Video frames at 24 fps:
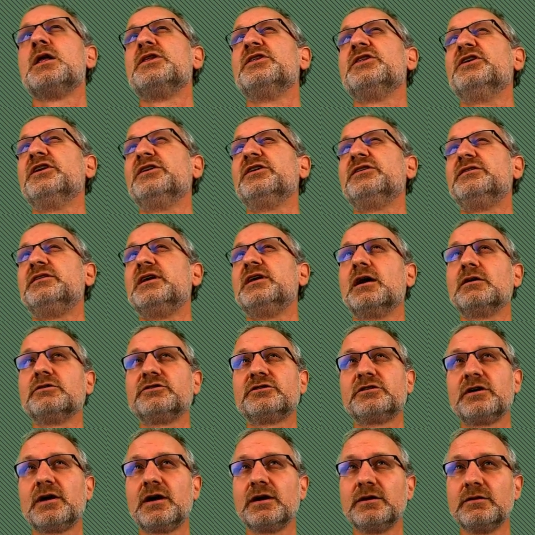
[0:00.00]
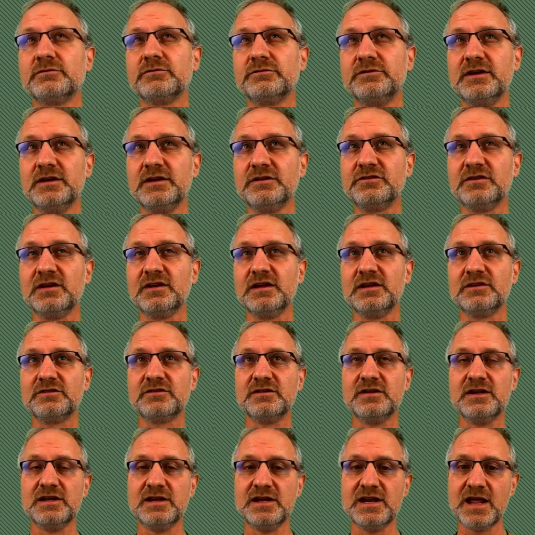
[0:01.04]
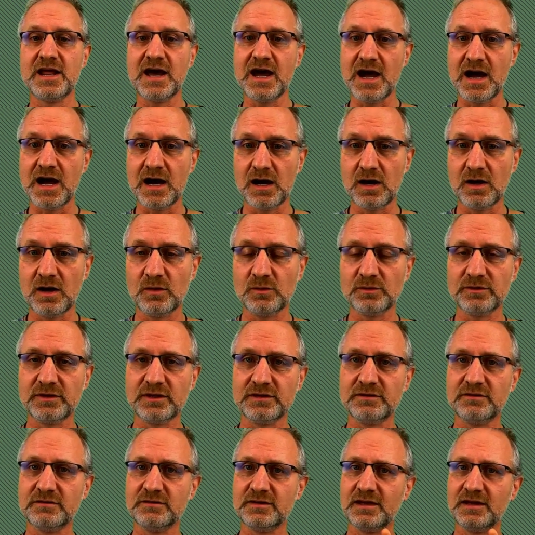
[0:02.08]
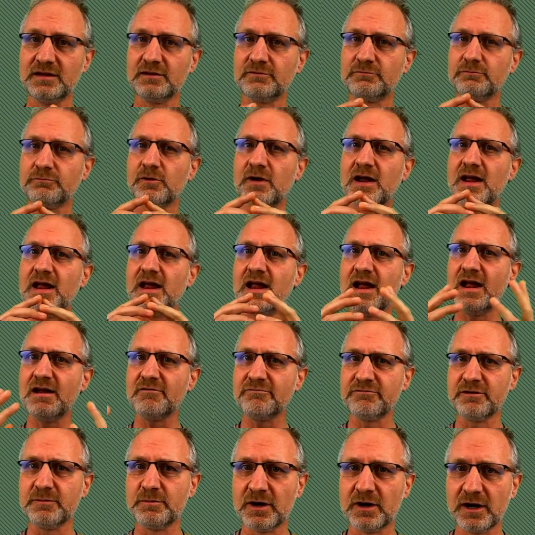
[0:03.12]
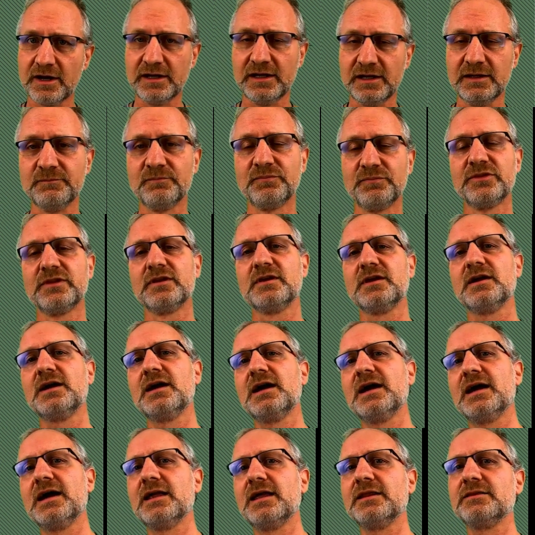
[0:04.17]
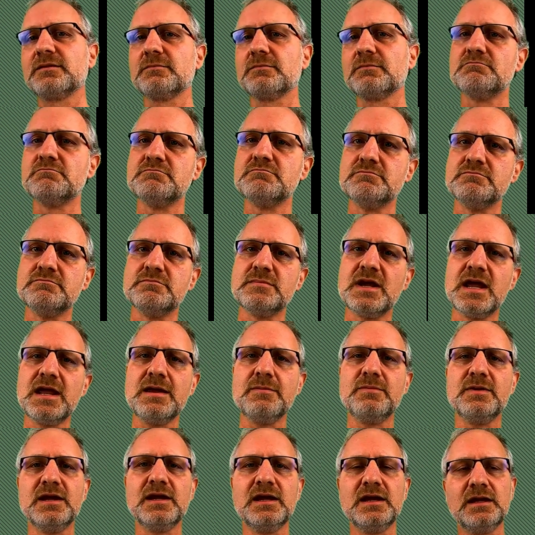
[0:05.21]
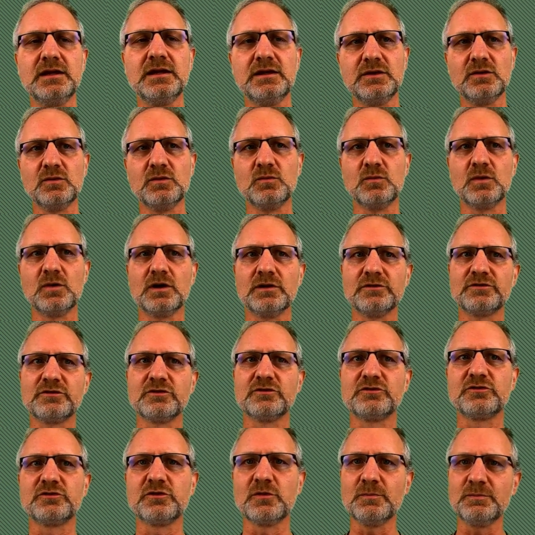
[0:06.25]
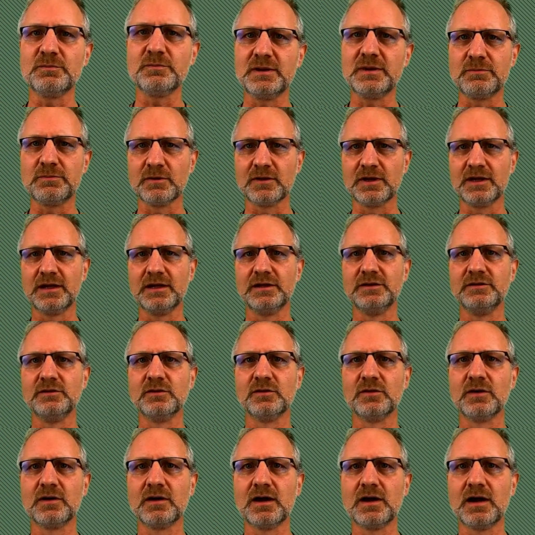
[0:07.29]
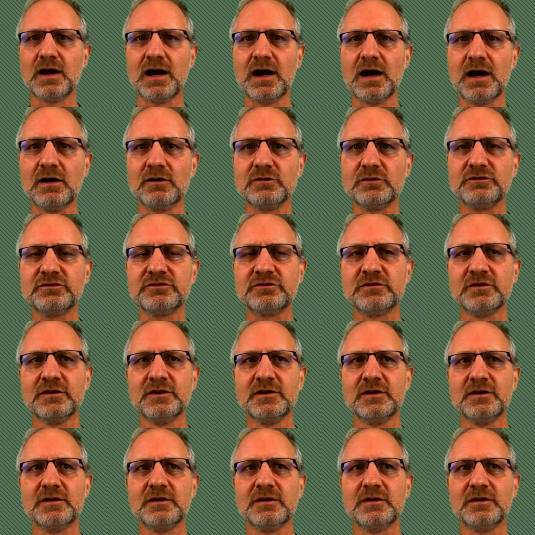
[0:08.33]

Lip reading: The downside of this is now that you did it for everybody, and maybe you want some people in your house